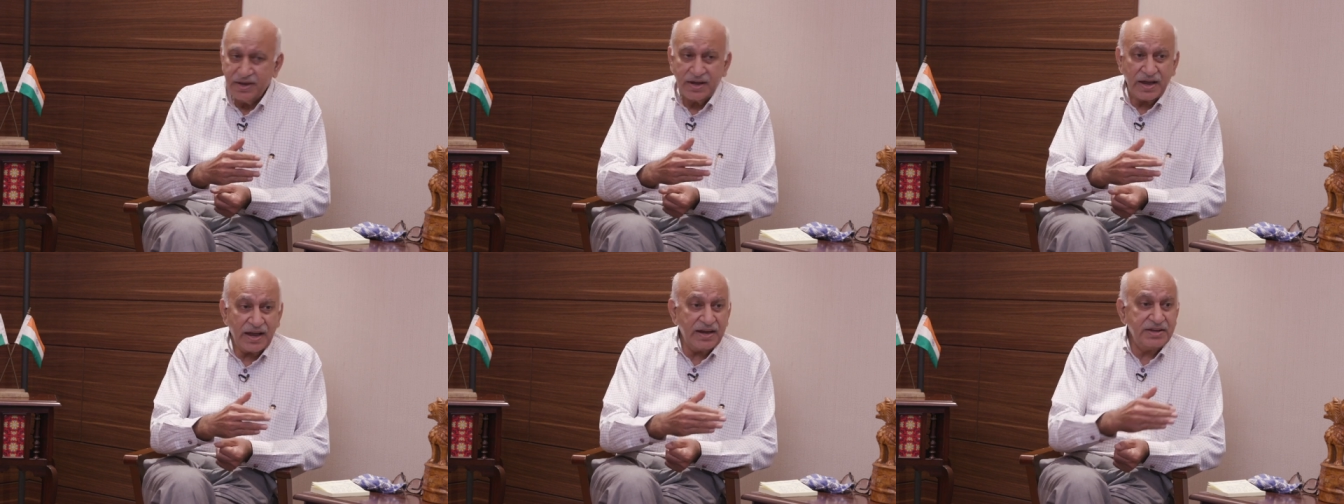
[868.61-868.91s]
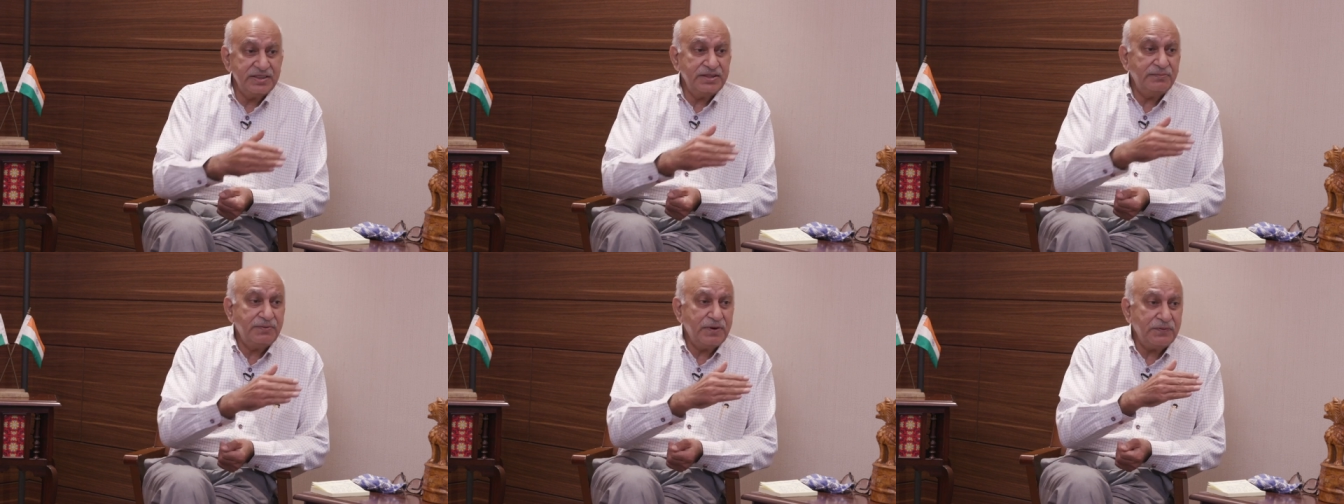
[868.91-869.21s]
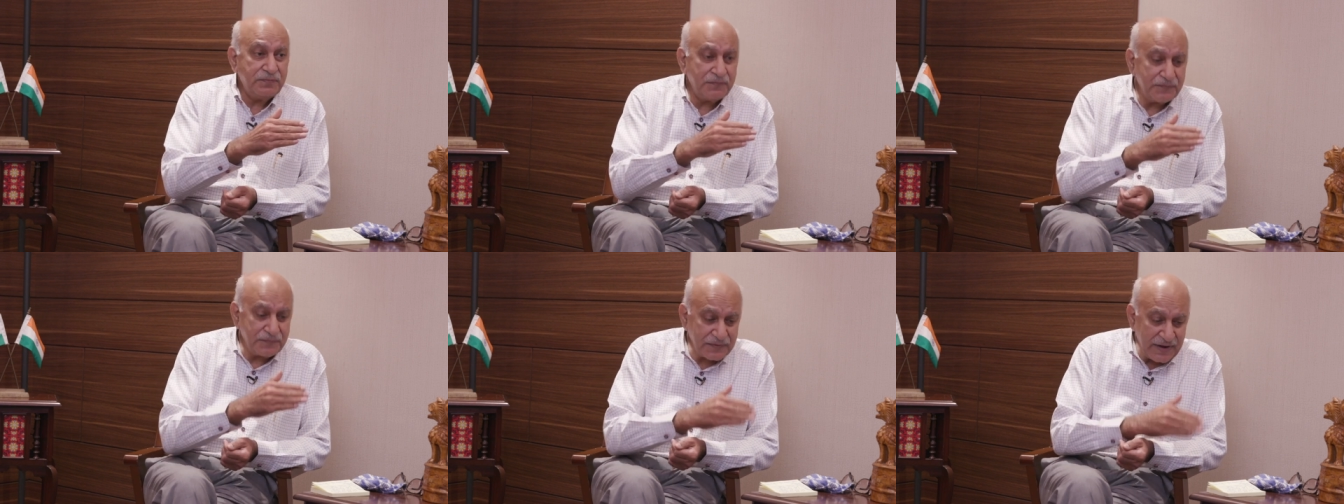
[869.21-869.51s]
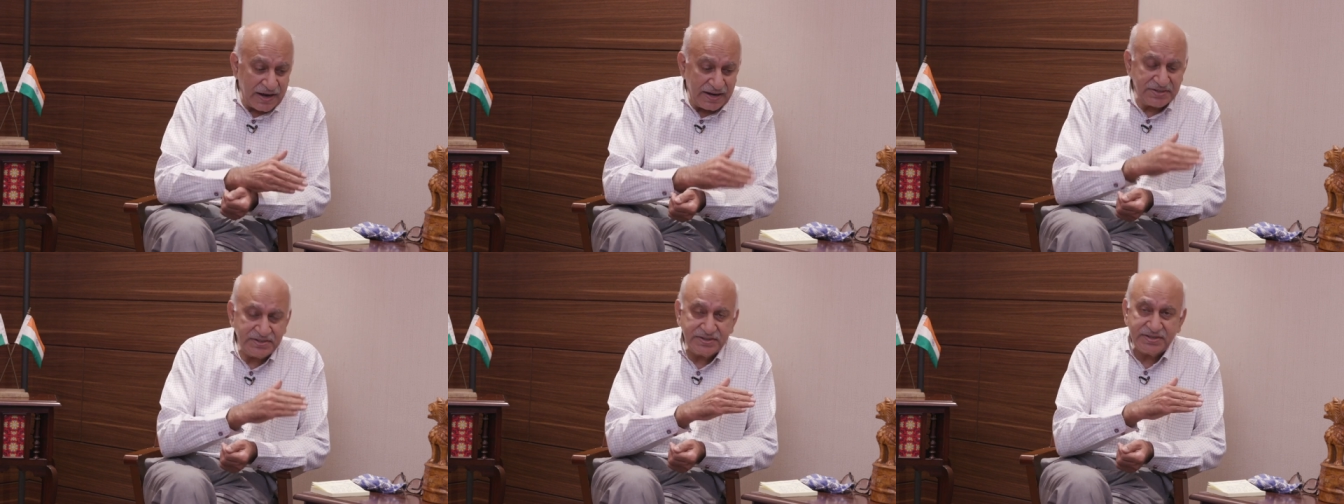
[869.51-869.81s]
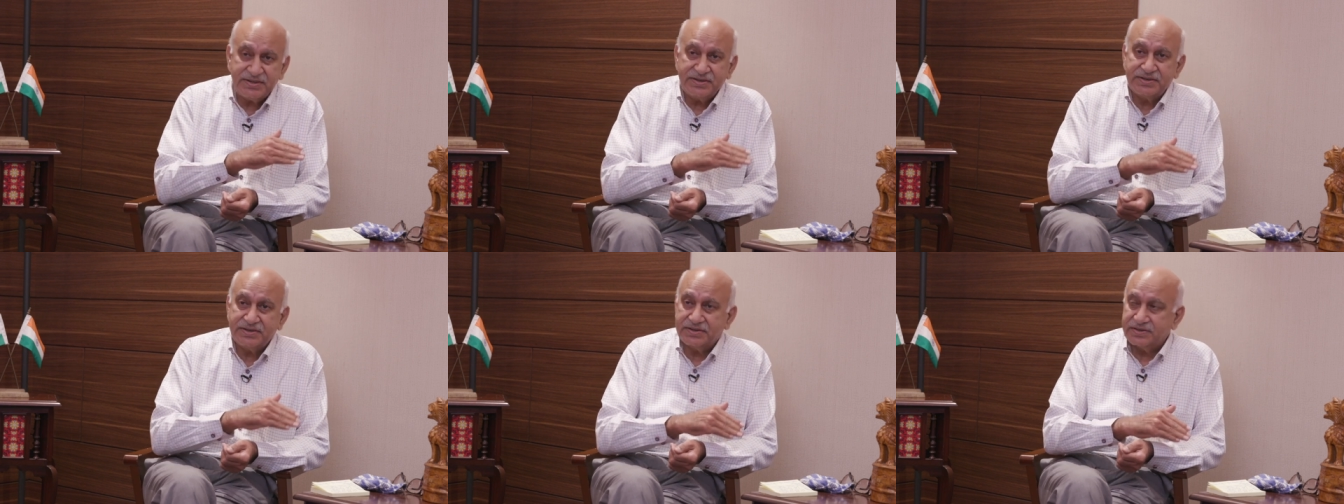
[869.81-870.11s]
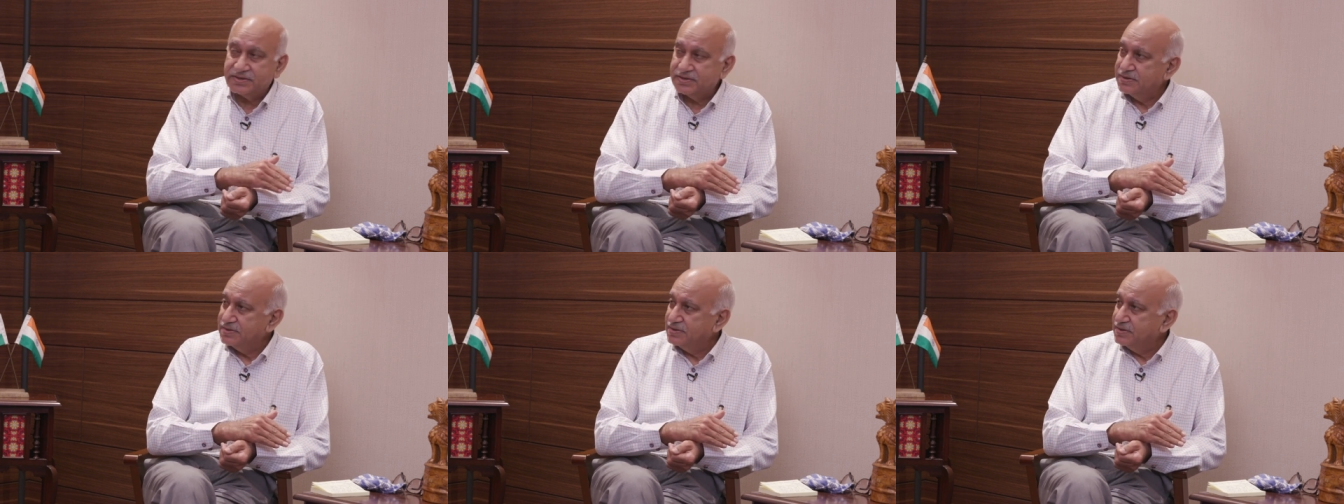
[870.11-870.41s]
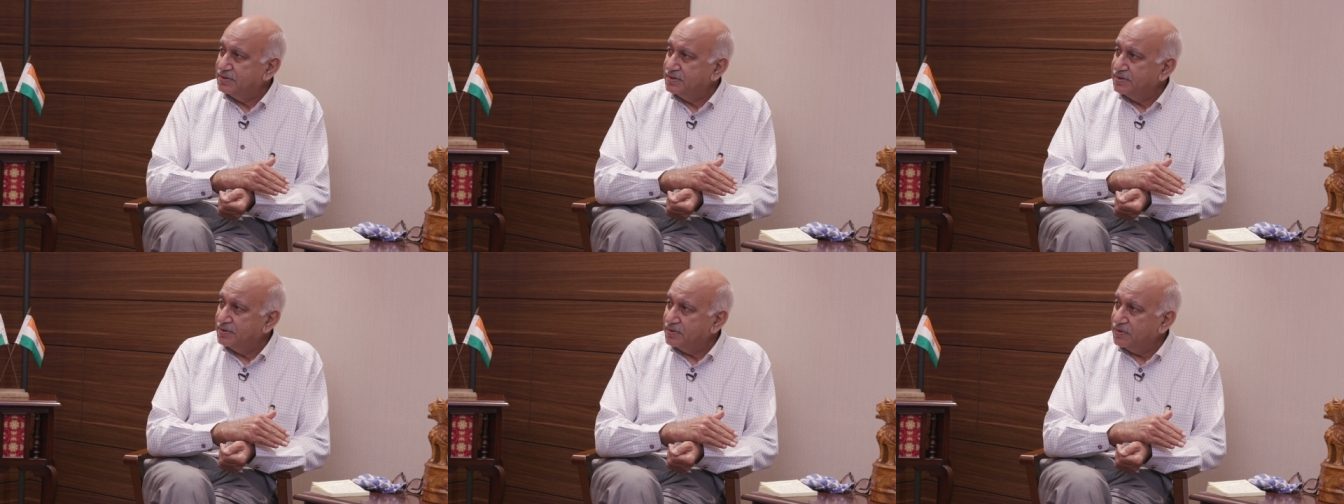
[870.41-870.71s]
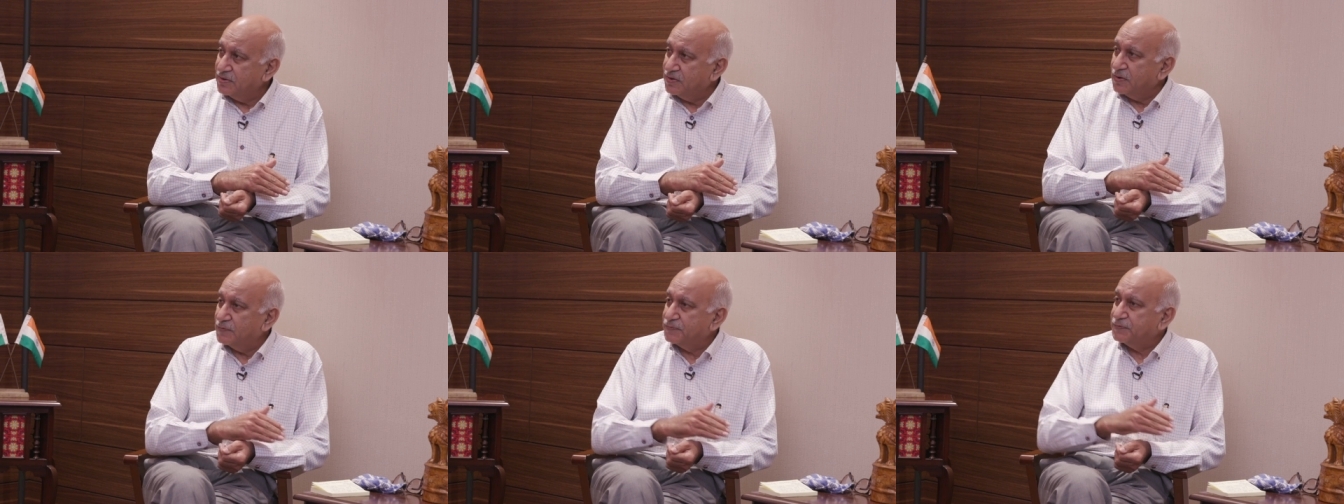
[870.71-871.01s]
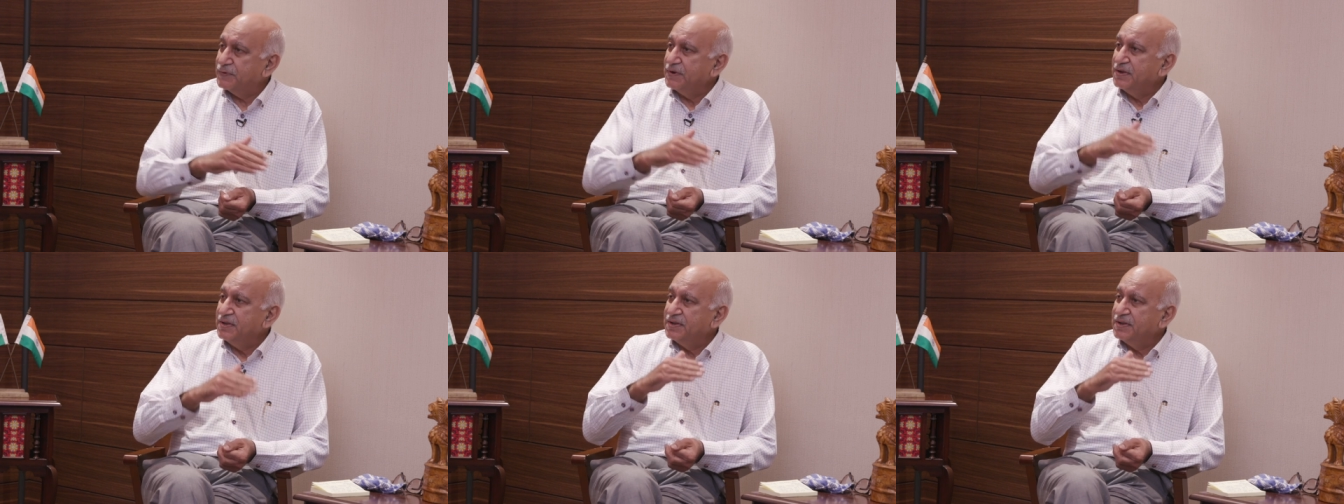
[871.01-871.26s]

And they were frightened of